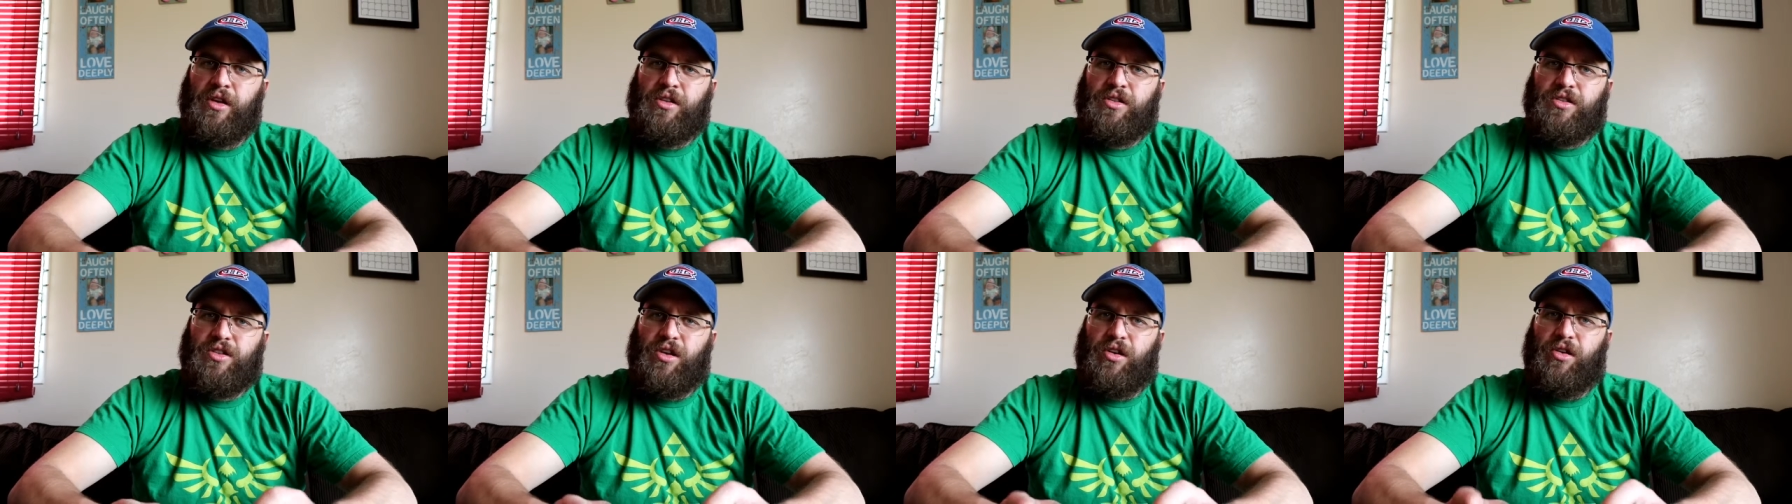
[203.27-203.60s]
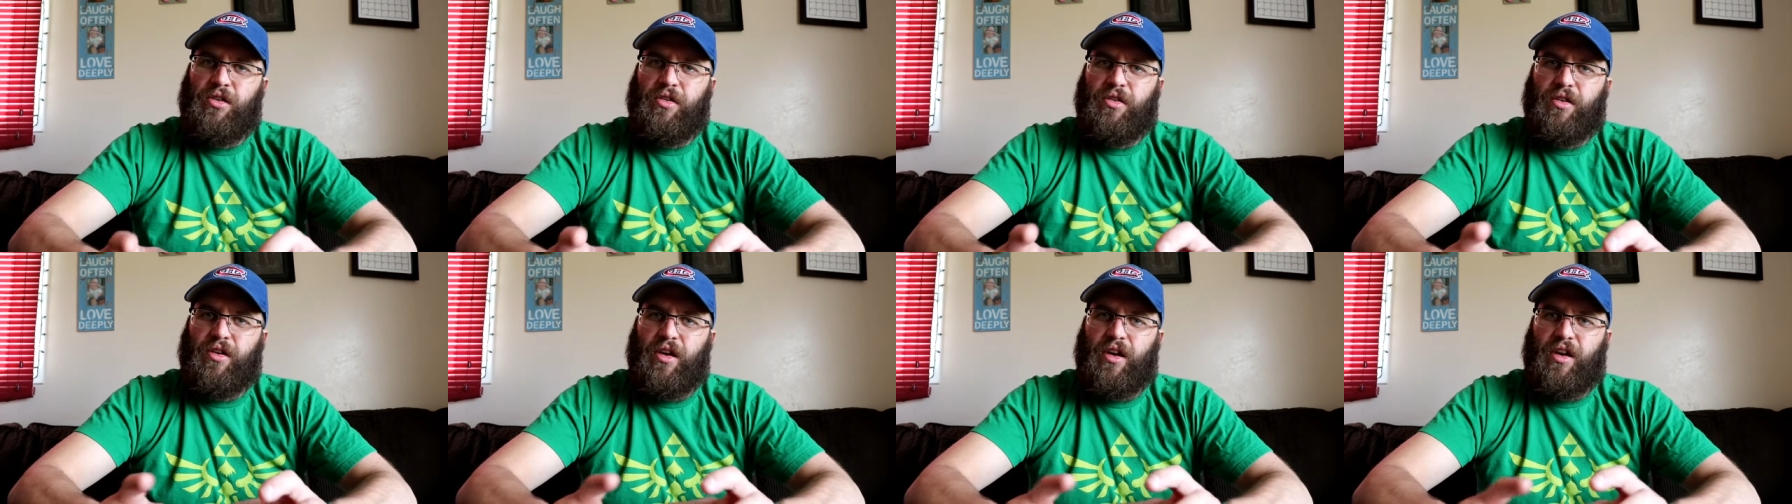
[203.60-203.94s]

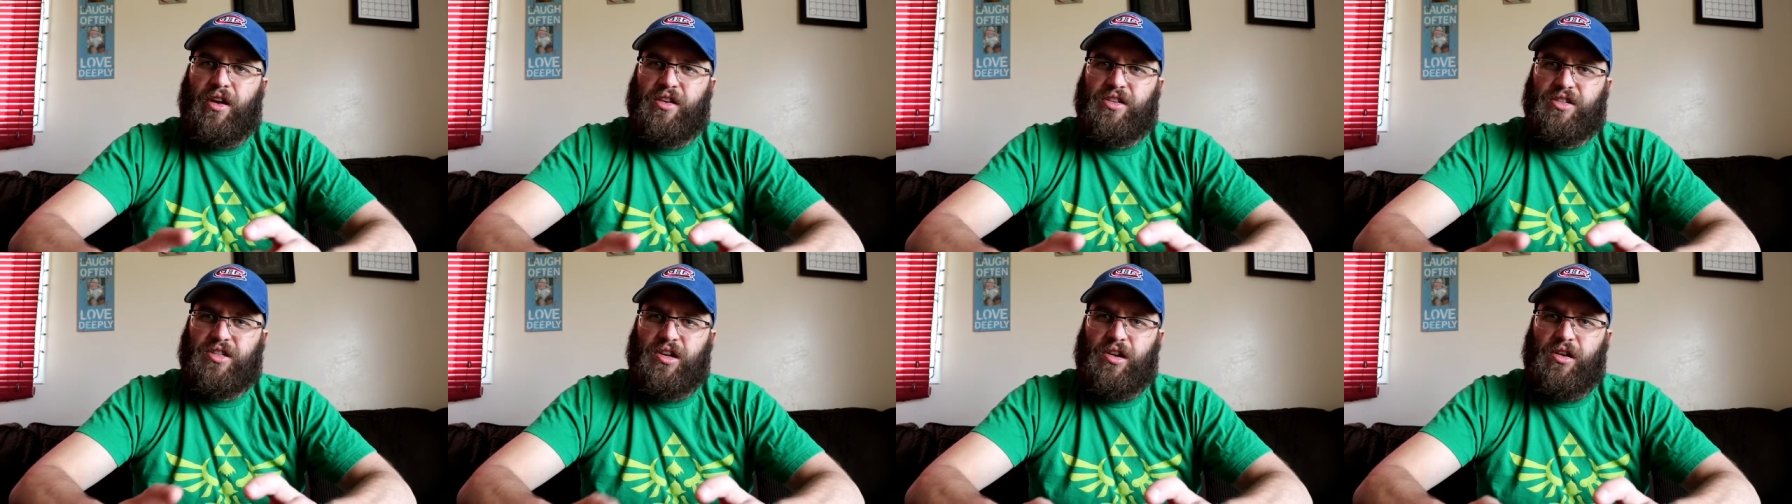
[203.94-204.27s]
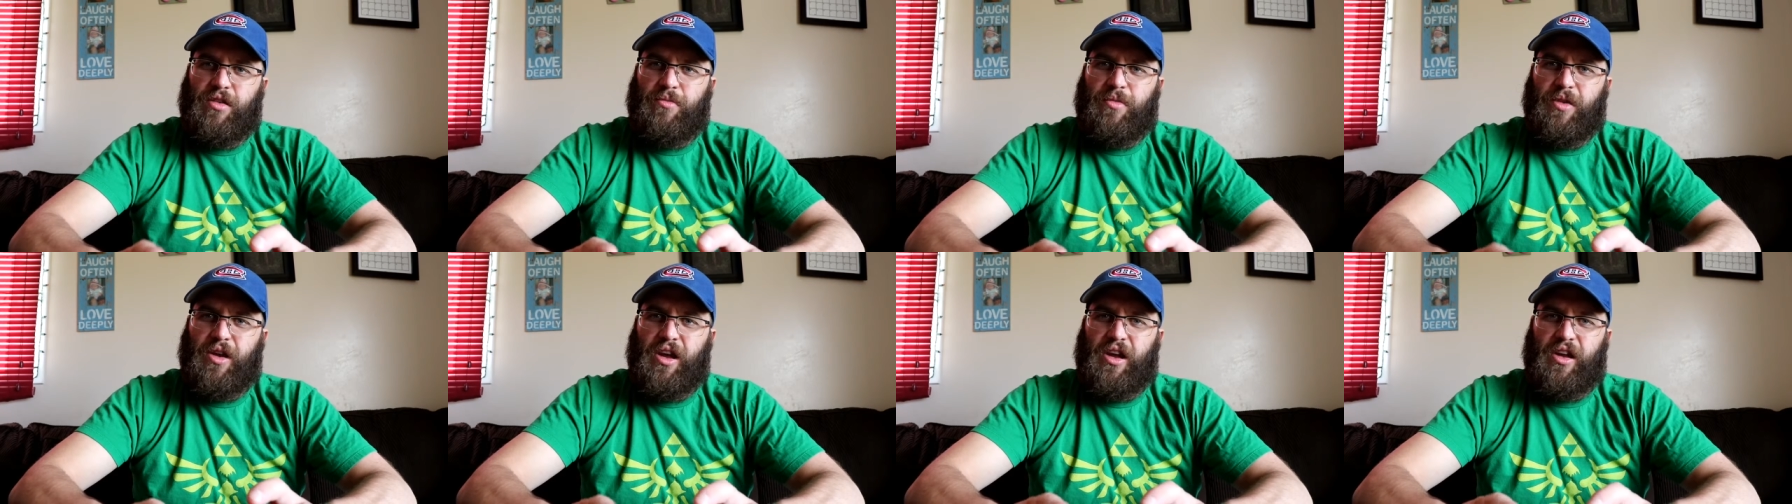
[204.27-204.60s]
So it's
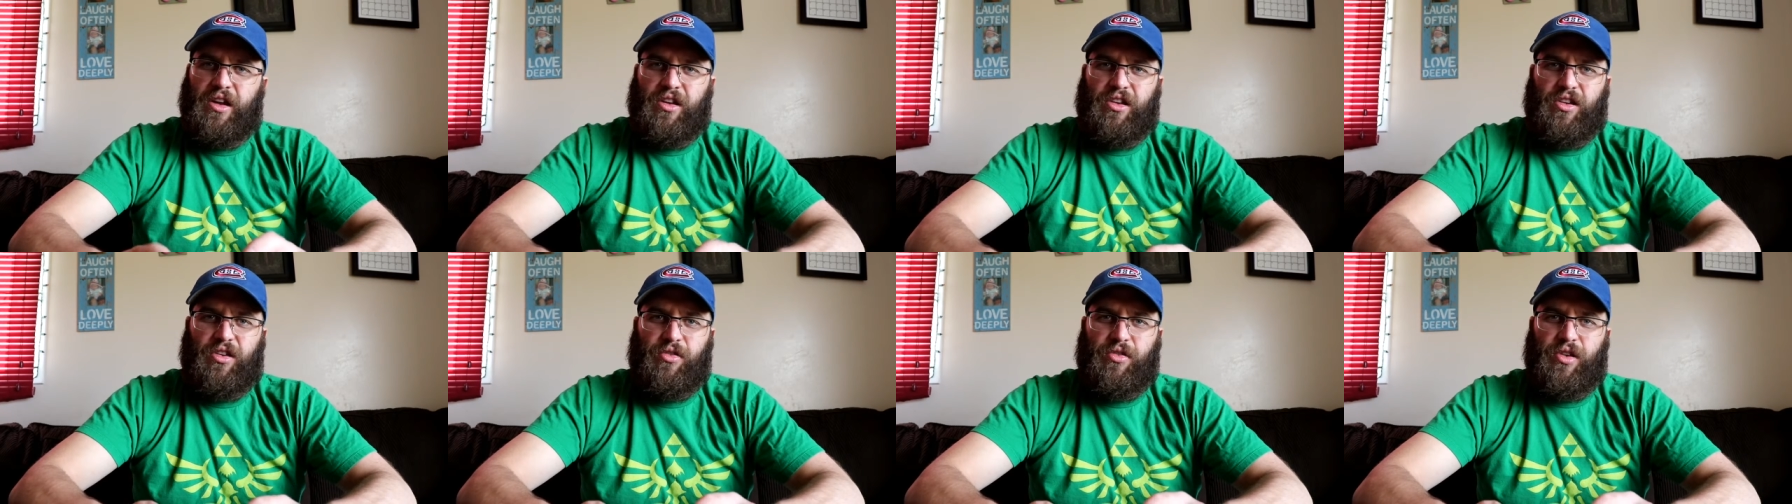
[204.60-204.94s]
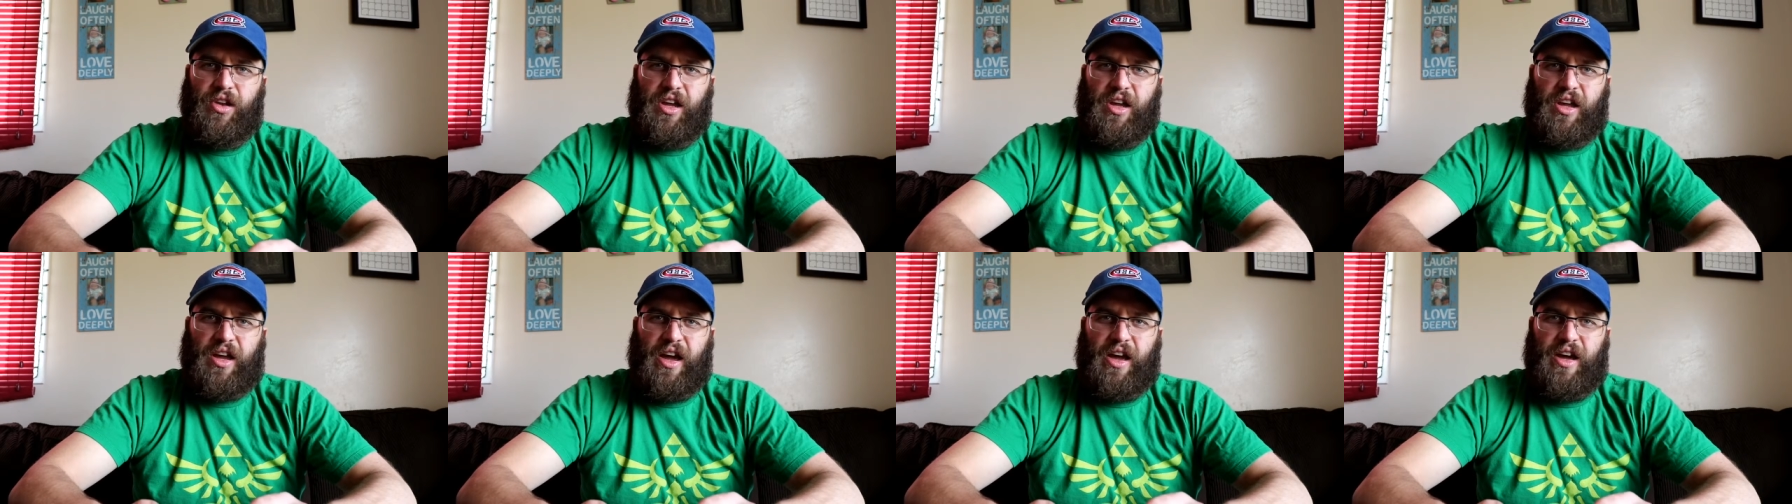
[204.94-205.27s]
going to be a unique